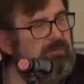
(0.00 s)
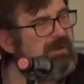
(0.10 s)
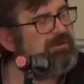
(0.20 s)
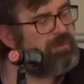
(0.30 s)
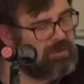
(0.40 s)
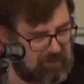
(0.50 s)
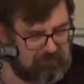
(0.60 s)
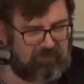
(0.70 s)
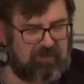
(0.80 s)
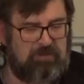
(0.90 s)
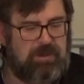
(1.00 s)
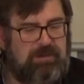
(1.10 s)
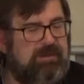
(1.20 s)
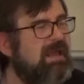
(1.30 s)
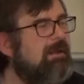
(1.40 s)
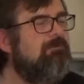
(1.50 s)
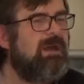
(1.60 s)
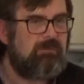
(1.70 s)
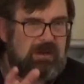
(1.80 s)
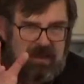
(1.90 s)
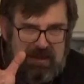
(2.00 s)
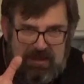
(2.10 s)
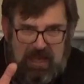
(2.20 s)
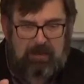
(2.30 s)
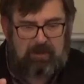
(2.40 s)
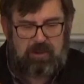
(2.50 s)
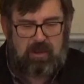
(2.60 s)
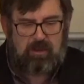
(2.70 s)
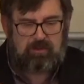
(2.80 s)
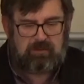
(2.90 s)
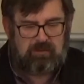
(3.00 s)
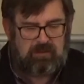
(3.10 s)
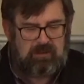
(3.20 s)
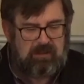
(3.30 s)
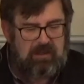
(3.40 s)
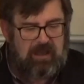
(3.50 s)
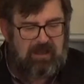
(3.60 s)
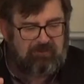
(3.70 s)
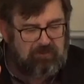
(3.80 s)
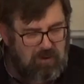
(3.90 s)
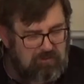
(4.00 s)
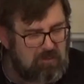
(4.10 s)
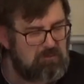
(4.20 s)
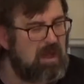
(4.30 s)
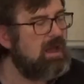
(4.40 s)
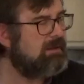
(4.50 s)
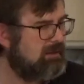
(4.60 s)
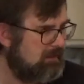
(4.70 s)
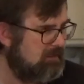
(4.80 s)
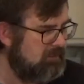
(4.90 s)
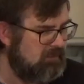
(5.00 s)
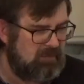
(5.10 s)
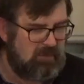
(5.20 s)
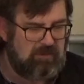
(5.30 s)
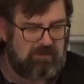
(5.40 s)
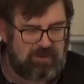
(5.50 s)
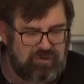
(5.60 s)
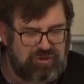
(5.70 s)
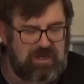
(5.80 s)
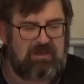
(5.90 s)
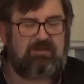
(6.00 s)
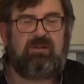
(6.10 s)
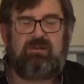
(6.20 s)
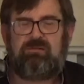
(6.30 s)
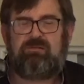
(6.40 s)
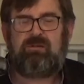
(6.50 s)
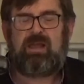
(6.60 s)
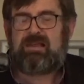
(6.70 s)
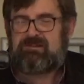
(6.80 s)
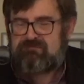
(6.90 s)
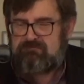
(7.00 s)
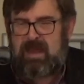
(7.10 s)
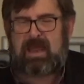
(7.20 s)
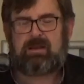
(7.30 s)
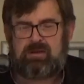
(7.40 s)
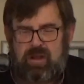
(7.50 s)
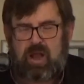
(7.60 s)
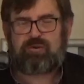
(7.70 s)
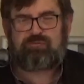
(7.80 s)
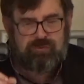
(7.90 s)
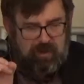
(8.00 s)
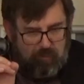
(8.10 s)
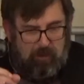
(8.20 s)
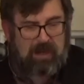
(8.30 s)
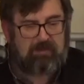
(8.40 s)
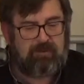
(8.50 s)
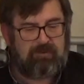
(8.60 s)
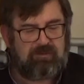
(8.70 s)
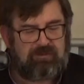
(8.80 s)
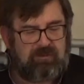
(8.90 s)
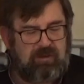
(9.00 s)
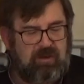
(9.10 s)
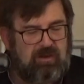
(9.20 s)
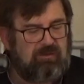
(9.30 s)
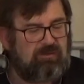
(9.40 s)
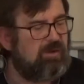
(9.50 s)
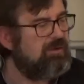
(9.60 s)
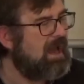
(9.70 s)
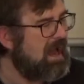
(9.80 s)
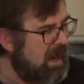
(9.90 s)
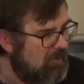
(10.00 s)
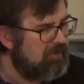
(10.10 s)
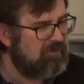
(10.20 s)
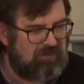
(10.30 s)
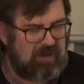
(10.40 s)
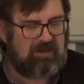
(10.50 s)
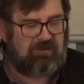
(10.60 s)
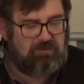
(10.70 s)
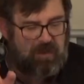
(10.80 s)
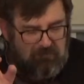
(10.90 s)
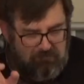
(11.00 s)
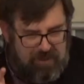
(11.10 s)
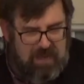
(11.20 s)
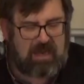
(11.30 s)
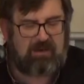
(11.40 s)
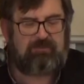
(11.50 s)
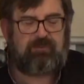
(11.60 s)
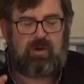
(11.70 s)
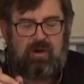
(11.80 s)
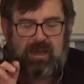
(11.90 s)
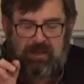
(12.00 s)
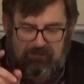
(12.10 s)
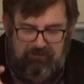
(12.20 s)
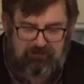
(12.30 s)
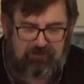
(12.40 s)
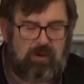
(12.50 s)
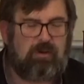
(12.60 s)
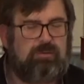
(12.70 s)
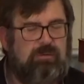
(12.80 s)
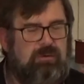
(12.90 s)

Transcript: Well, as we come to communion then, may we thank God as we are reminded that Jesus has met God's requirements so that our sin has been paid for in full